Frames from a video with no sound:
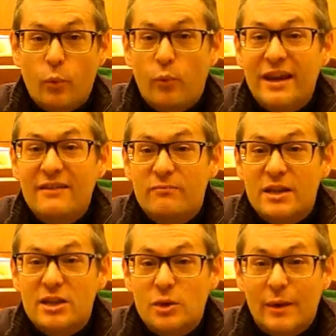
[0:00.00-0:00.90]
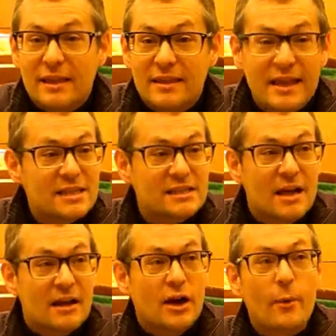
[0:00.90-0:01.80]
we've been doing this
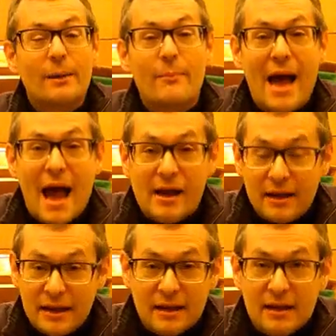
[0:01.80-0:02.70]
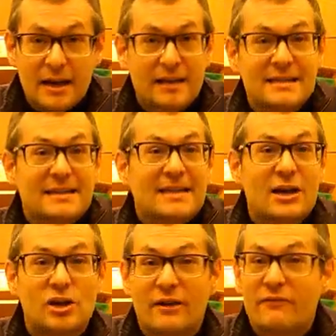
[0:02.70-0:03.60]
going back in a
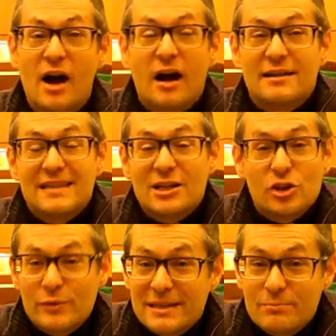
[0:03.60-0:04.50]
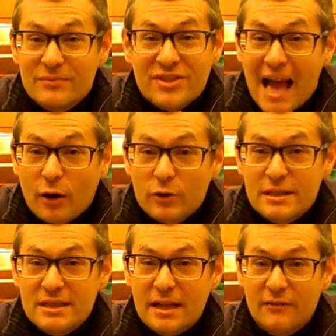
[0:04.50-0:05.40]
succession of centuries,
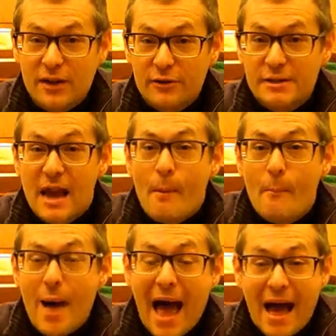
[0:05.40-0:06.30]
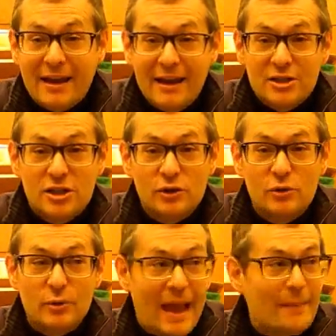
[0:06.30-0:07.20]
thousands of years, back
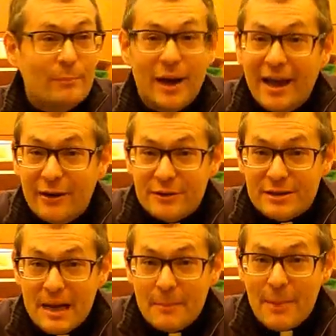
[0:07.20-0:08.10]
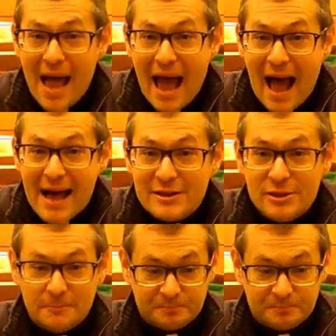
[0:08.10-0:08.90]
to empires past.